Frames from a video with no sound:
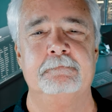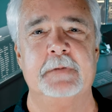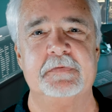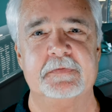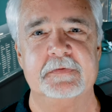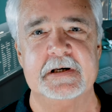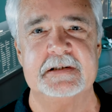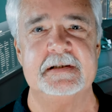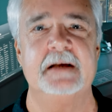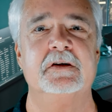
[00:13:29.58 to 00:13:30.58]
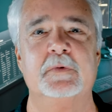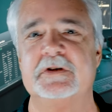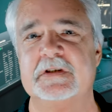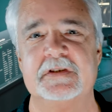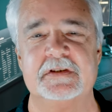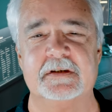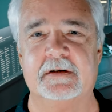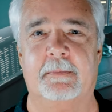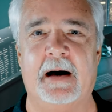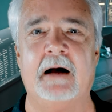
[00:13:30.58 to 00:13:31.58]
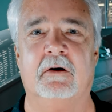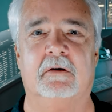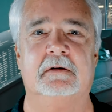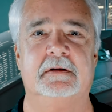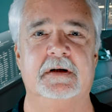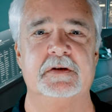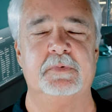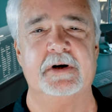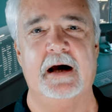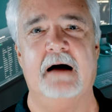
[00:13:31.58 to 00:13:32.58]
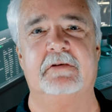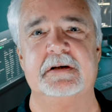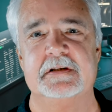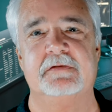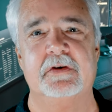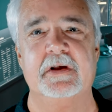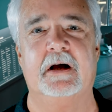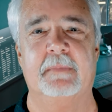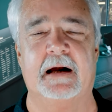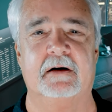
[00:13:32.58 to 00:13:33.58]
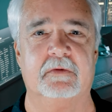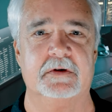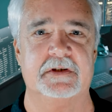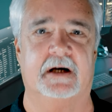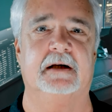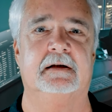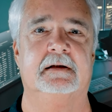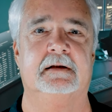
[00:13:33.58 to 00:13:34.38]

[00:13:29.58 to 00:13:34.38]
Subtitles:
But the extent to which this is a debacle is pretty obvious if you think about it for a second.